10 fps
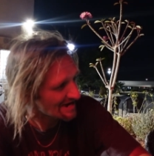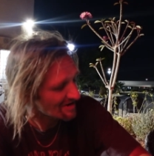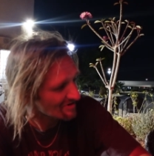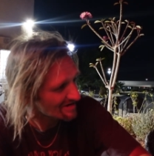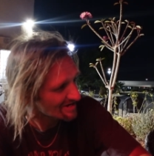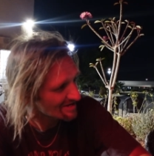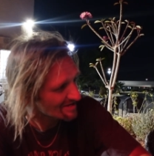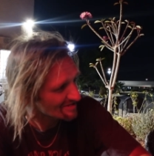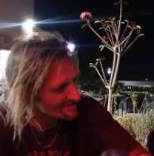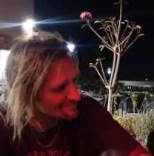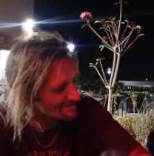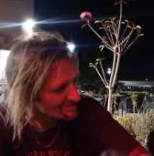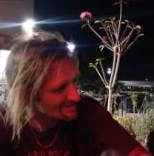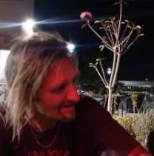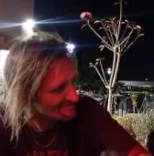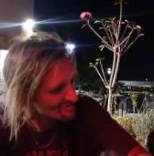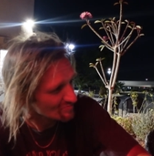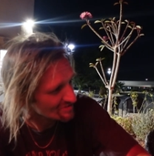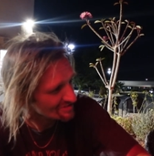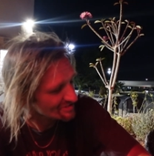how this fucker got me with a
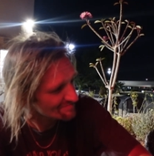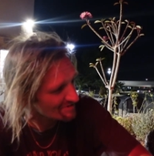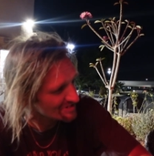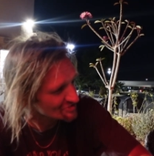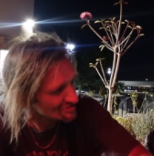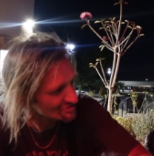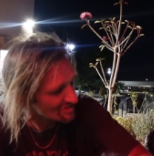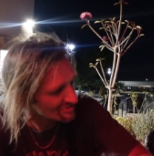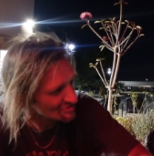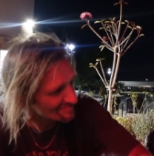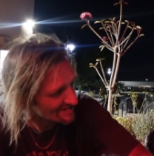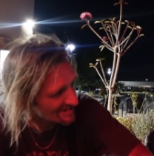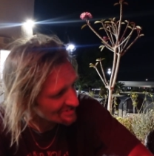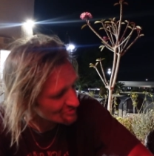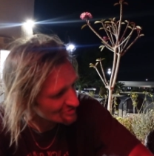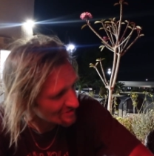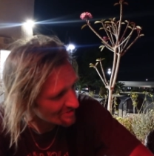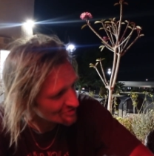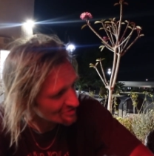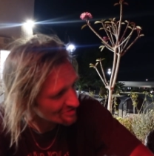really good punch in the tunnels up by Castles and
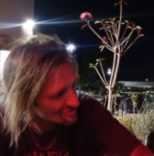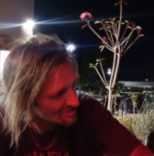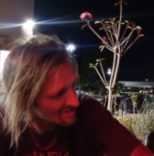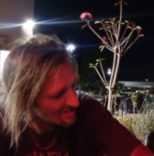Coasters,